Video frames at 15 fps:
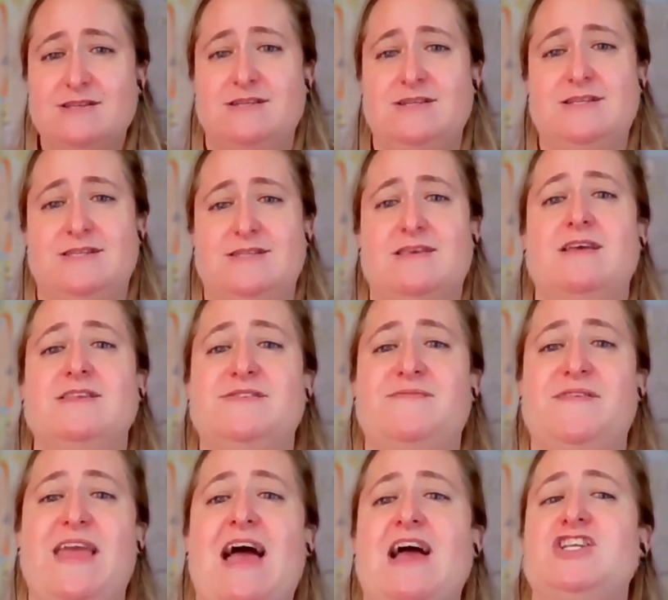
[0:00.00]
to discuss
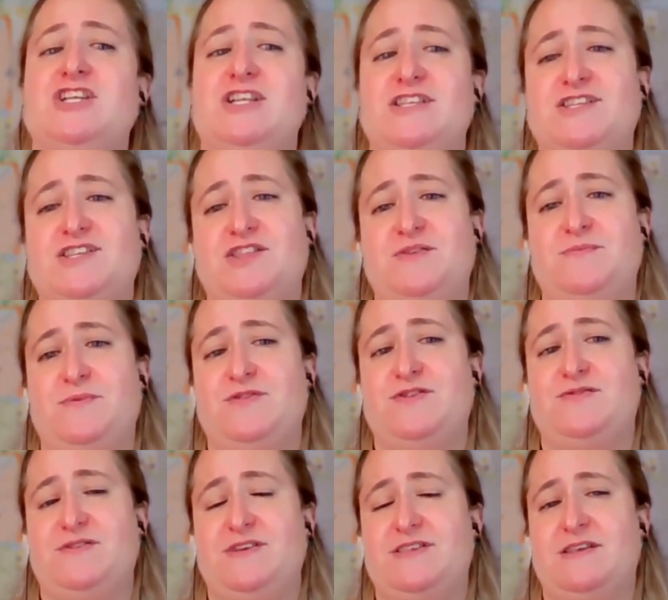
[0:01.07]
reactions to the
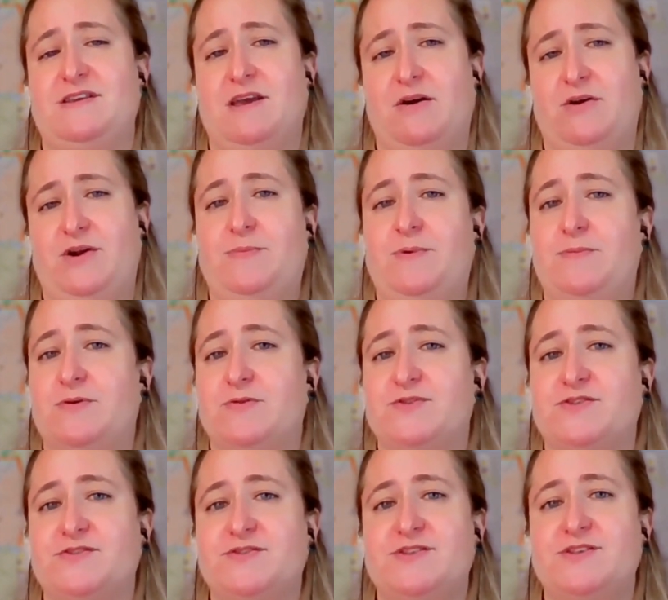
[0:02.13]
most recent counter
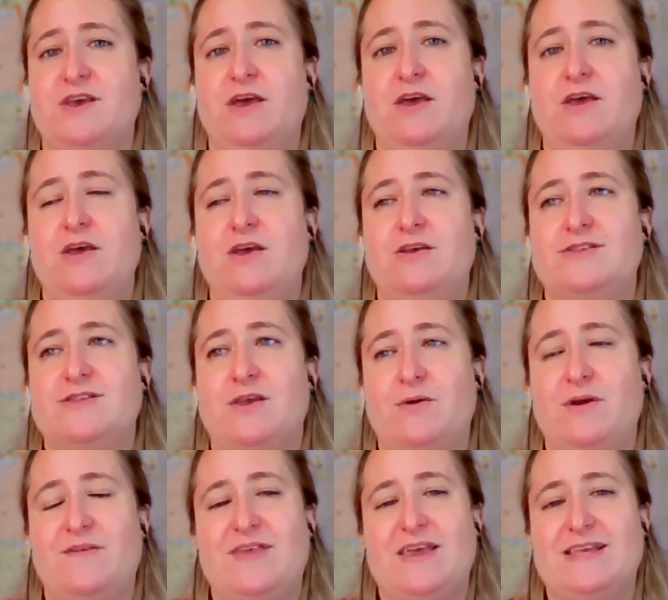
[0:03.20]
proposals. So
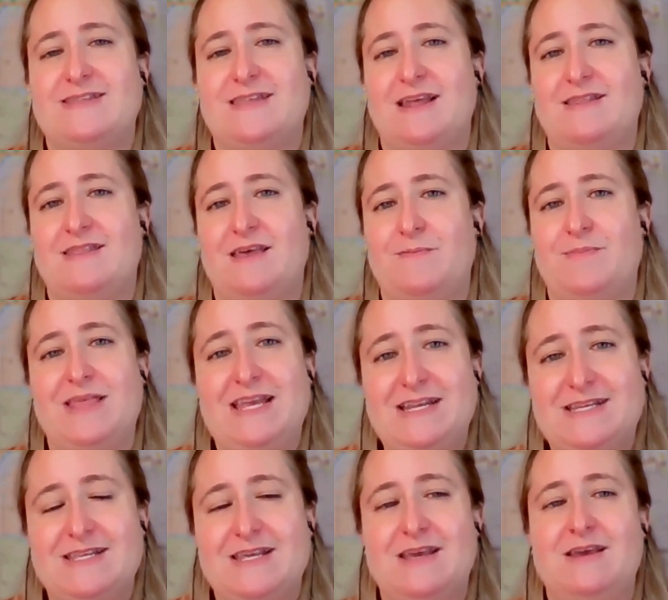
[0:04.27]
if they send them
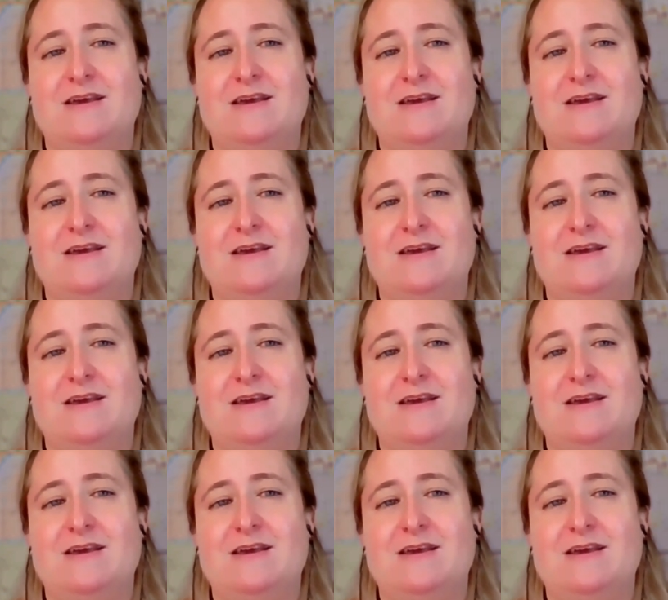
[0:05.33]
late,